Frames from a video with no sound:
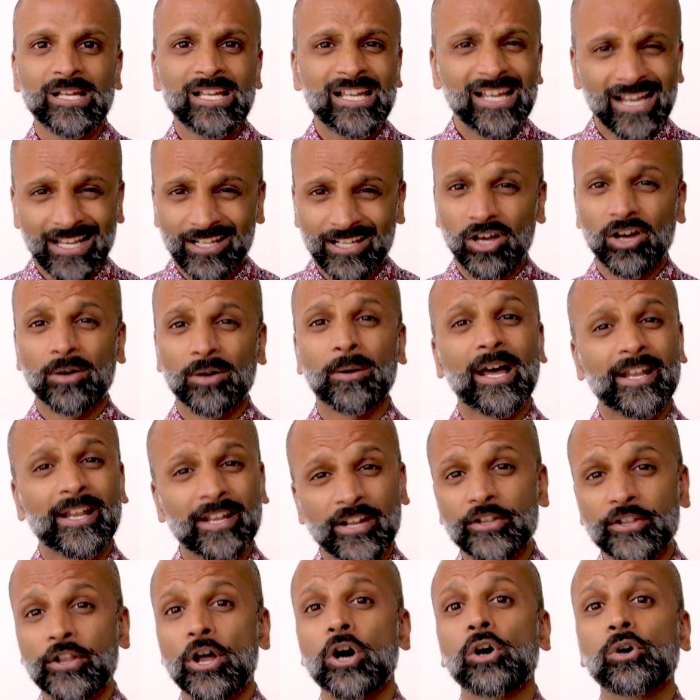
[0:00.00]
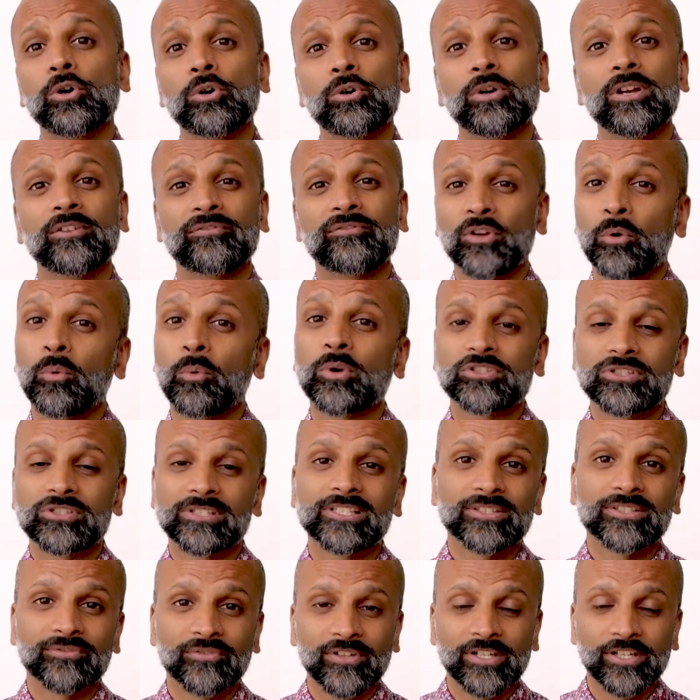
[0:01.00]
And I know if you're watching
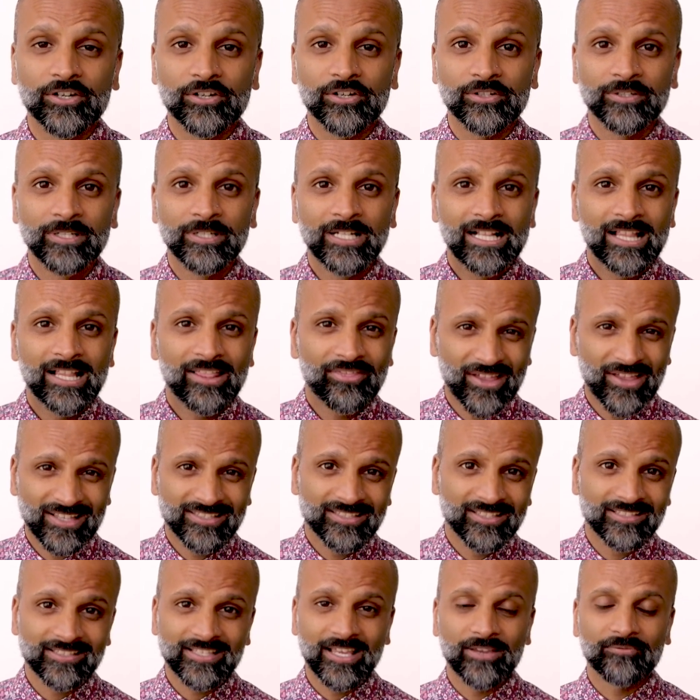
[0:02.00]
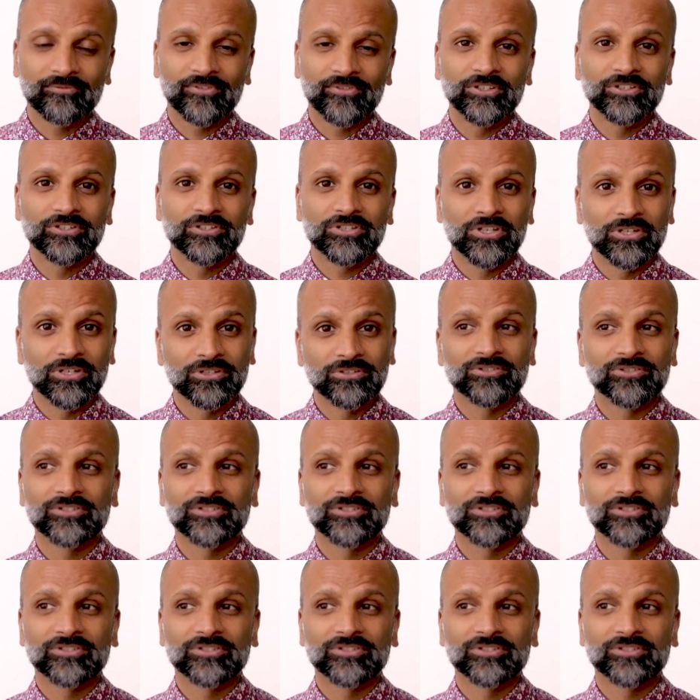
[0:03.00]
this video, that's the same for you too.